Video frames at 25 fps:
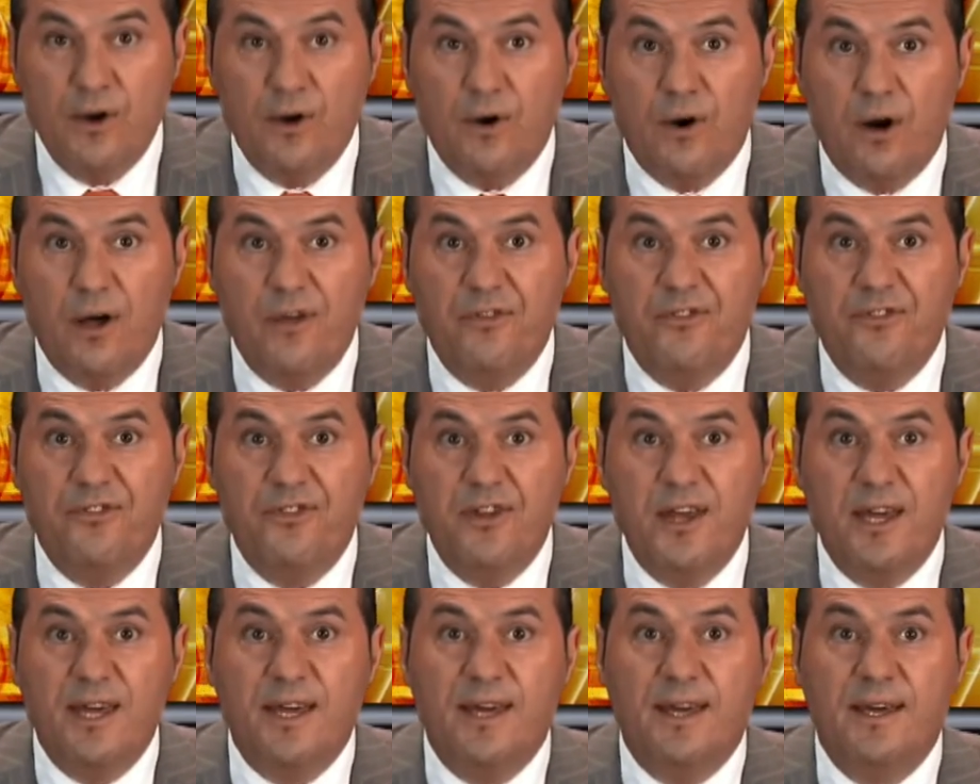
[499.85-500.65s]
I
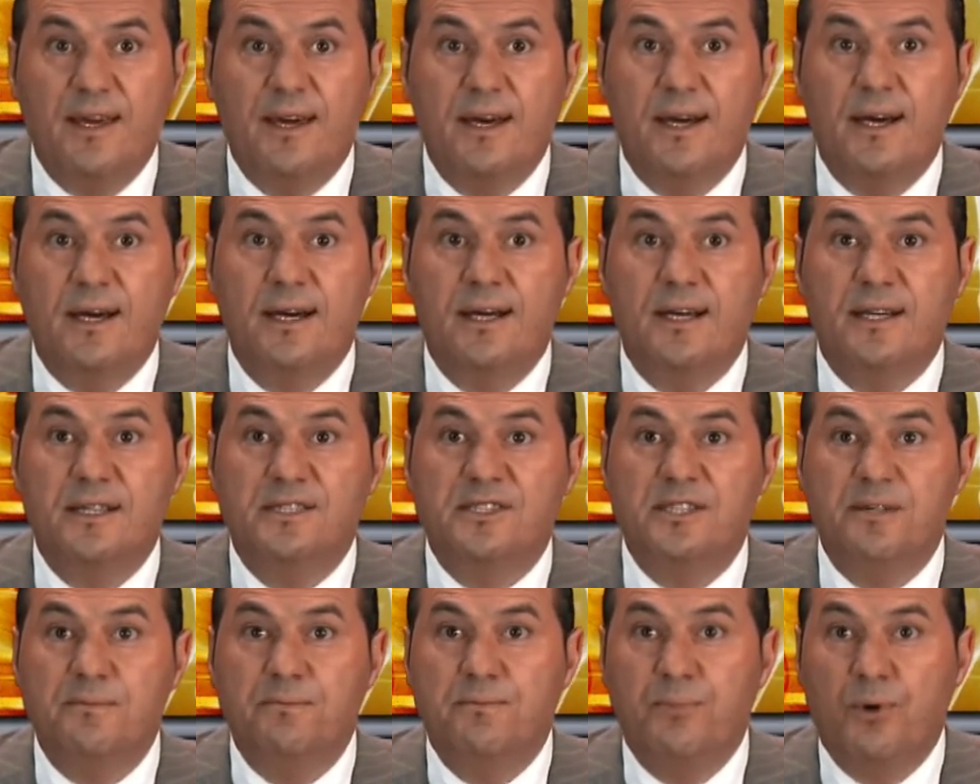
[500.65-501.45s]
think
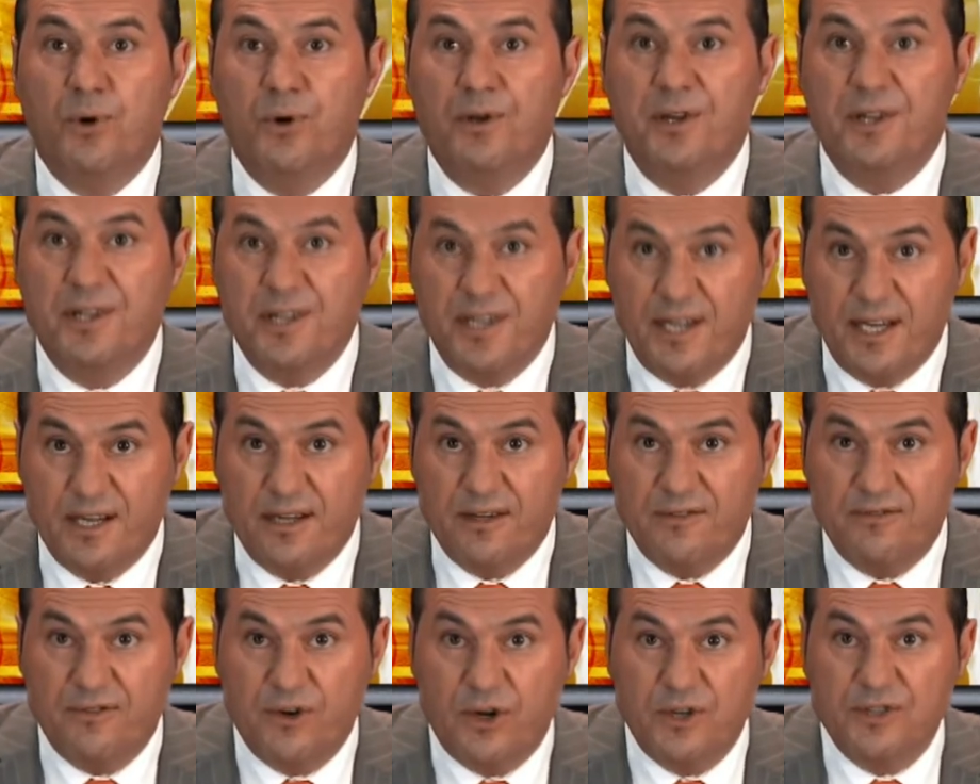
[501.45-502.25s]
it's important that you get
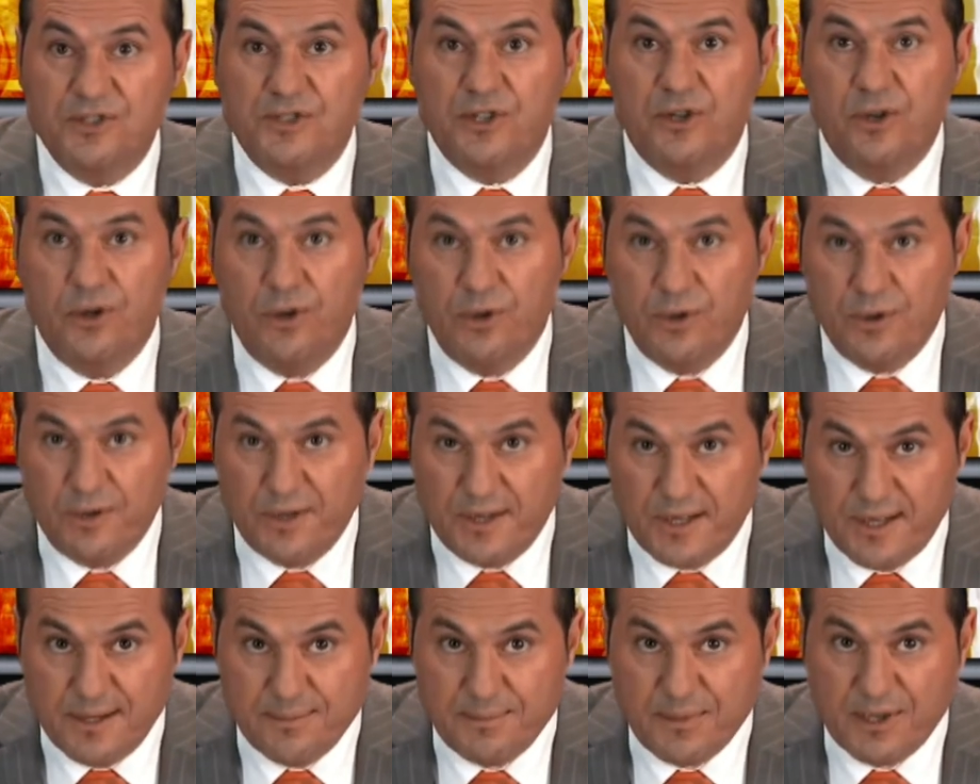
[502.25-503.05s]
advice
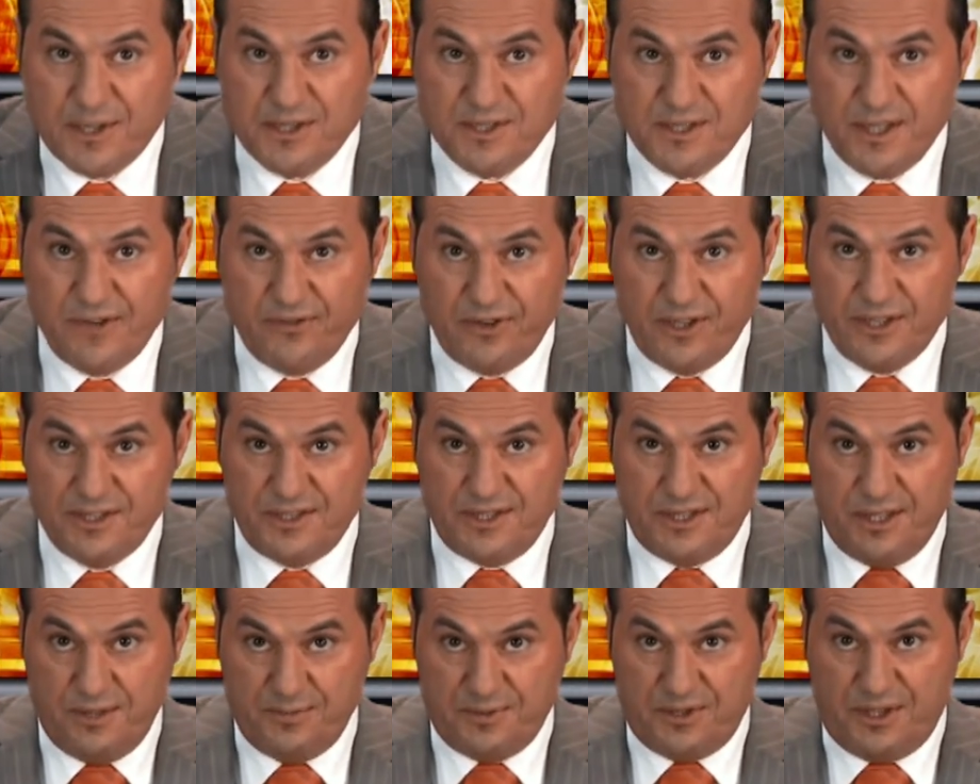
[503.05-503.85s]
early because evidence
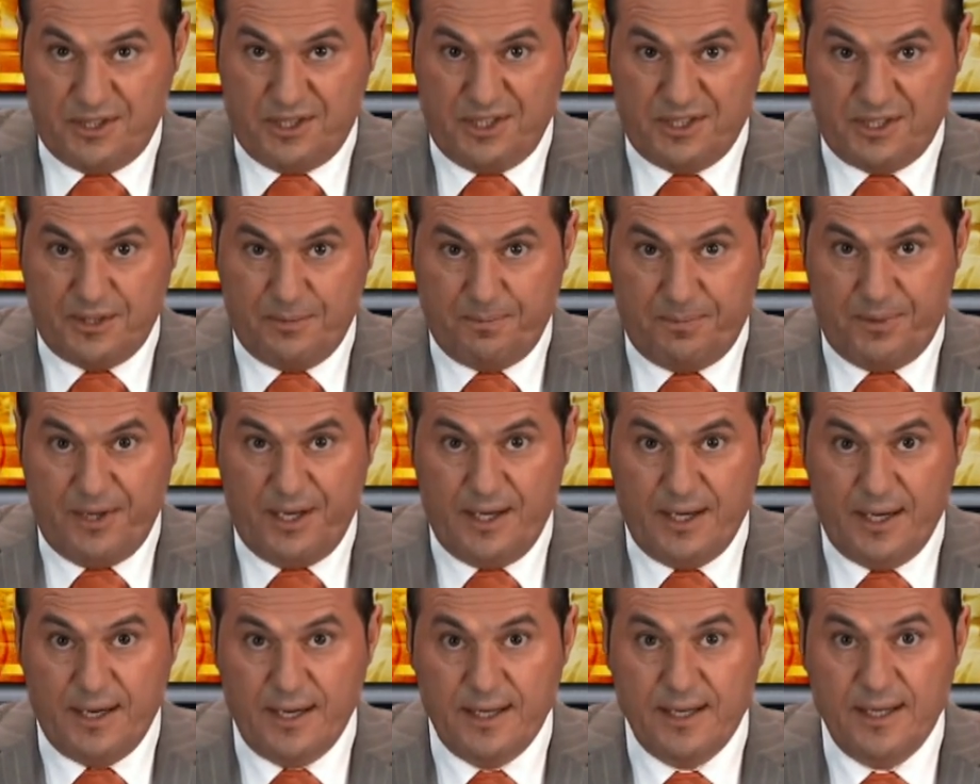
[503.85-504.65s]
seems to
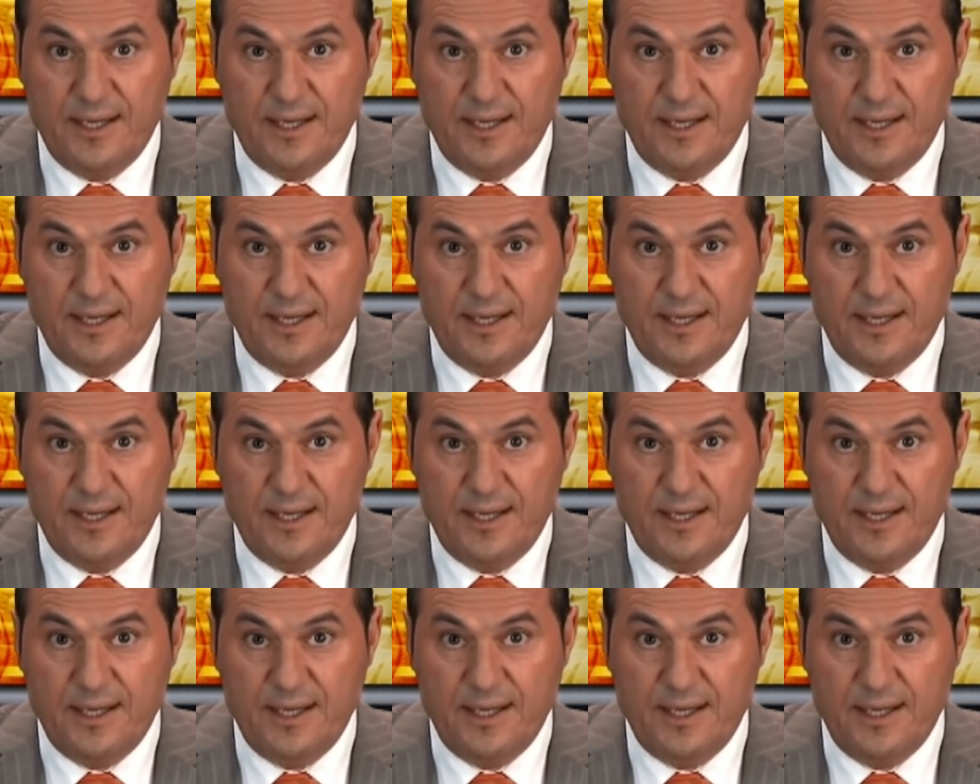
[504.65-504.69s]
disappear.